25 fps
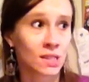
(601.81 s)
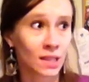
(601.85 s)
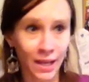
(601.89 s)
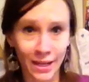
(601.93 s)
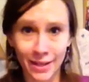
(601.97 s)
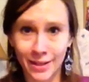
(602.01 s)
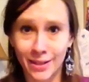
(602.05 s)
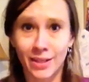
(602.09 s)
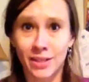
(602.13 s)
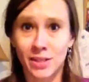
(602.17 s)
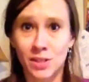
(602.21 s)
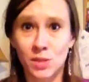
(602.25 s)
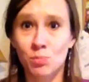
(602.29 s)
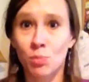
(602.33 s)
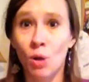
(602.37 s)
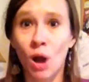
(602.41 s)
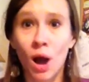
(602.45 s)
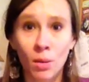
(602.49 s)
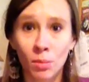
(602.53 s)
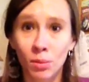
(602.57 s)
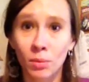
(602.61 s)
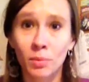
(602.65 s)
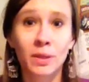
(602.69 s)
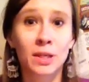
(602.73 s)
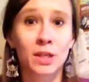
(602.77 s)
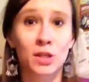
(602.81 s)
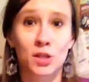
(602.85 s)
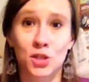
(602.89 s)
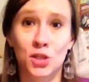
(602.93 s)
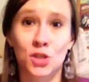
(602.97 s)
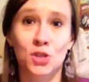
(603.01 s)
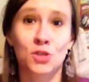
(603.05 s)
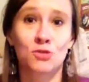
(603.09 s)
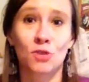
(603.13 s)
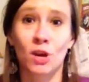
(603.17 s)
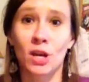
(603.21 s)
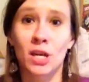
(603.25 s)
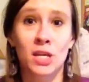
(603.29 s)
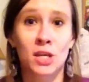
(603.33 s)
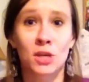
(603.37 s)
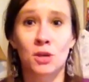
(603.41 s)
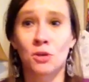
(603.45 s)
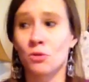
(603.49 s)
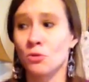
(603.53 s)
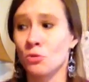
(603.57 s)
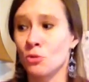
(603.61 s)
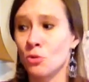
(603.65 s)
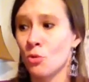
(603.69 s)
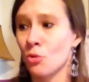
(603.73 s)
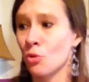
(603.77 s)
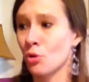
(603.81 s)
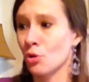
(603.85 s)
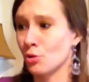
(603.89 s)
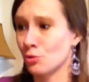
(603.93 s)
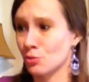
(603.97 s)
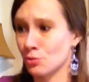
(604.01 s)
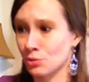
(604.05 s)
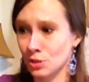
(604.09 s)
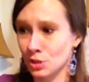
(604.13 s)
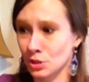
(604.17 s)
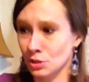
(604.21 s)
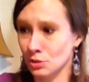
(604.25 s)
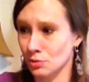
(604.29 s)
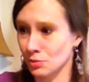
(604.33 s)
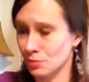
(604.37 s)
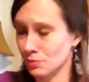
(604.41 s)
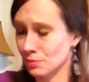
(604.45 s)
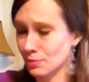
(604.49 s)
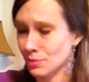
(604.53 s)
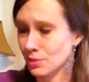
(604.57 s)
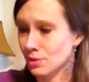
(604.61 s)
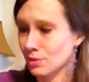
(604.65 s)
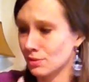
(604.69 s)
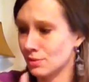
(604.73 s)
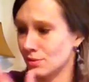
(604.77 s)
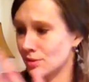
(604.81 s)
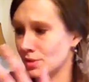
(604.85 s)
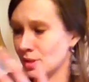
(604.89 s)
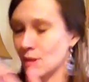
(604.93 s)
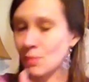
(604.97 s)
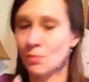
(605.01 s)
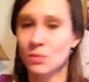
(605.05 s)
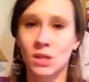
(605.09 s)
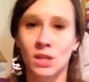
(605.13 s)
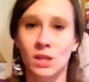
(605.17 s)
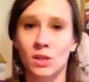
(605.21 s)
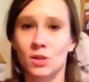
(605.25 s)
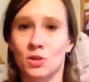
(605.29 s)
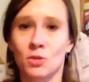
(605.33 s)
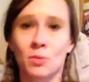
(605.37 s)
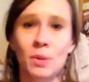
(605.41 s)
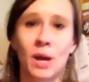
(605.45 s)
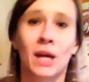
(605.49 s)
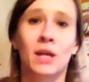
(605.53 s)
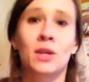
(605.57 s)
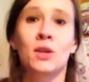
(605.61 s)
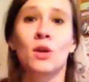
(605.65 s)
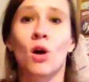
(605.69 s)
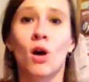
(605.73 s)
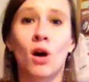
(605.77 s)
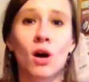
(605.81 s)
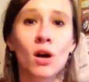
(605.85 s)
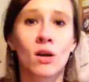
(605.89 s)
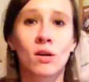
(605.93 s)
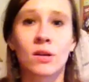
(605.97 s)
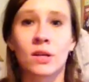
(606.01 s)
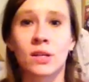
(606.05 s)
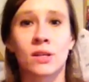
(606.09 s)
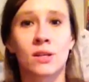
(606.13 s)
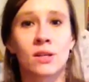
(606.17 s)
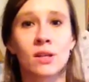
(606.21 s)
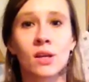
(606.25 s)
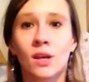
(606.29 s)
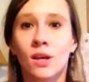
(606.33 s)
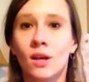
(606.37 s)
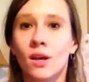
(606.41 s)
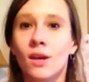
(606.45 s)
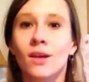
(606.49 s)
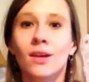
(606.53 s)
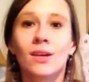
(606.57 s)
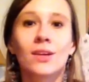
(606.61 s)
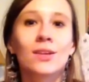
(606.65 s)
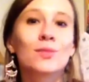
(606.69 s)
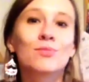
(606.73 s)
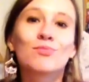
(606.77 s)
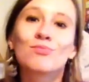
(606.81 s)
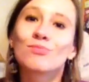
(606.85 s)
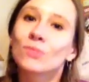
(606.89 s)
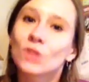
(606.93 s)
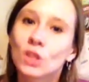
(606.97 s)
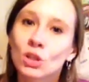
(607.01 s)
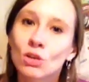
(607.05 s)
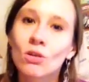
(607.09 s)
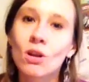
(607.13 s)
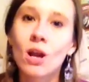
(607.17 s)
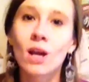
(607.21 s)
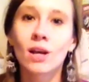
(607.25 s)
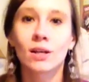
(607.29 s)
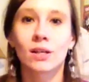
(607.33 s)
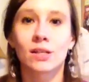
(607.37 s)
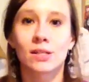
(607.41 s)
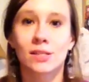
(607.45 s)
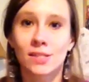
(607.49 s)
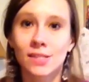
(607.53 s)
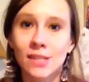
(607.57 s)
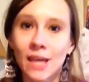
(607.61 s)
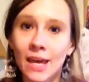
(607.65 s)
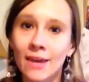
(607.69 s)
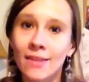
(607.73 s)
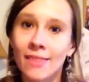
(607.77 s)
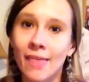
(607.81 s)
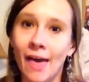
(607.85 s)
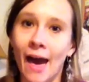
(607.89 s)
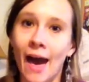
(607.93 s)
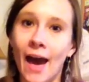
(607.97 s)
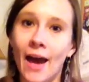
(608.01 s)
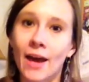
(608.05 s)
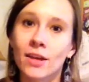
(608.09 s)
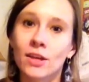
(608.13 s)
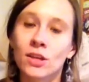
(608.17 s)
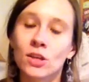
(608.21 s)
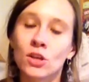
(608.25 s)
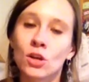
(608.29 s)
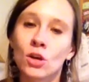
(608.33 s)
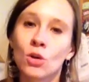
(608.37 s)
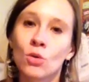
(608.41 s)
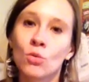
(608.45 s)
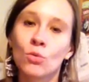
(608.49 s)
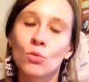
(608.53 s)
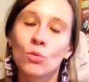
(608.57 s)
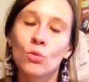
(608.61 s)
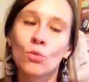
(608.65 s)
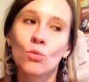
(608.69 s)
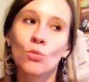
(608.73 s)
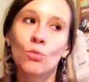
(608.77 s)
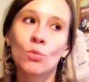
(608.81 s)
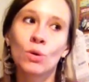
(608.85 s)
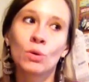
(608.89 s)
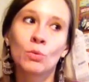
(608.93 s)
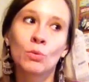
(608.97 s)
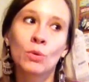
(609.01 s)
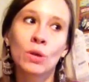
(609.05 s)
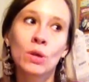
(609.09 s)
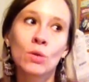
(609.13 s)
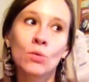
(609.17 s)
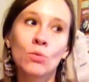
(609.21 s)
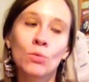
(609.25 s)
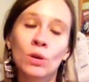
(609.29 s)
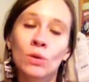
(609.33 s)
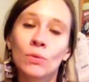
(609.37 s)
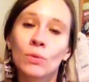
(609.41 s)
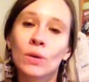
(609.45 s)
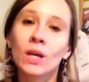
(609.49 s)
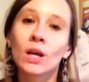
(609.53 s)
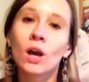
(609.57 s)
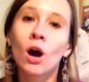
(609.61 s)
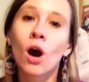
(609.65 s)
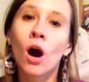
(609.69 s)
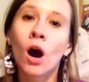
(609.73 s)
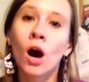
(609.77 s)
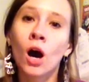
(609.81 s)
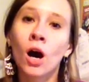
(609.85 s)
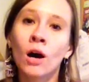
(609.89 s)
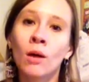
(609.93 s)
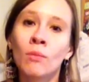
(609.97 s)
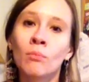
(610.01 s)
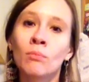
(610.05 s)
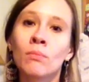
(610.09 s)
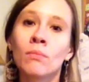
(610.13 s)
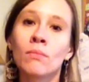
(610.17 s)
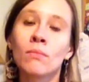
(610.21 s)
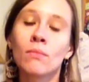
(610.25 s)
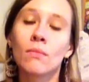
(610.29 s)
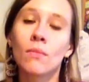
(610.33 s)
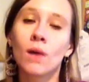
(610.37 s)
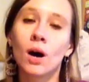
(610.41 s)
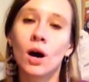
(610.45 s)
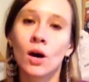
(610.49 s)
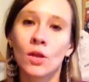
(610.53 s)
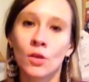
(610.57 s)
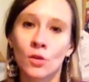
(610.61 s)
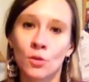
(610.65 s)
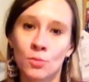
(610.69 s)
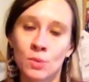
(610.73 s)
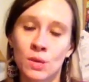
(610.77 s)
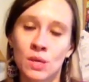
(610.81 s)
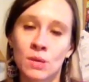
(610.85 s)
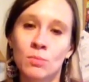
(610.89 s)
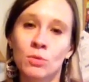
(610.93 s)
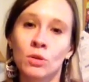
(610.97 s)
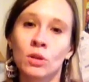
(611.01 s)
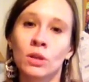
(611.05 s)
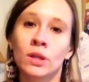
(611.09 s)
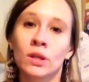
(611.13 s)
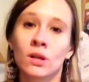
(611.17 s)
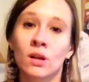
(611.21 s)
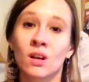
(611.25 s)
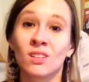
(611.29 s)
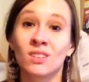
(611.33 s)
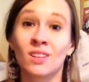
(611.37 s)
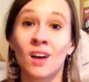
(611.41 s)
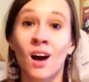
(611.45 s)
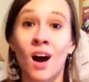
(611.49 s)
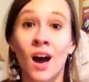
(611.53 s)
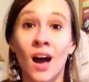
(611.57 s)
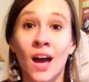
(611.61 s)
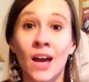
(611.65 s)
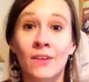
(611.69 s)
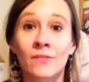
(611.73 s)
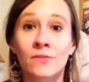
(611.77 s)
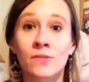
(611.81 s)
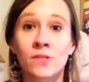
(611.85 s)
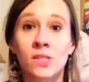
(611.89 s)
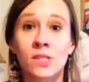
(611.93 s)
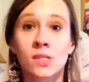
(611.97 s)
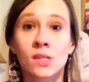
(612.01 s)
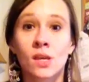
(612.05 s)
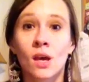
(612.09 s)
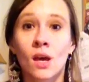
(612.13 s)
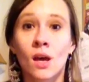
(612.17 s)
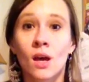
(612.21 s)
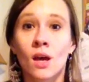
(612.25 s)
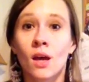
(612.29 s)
Lightning is probably going to strike you, or, something in your backyard," and you're not going to say that, When we calm other people in our lives,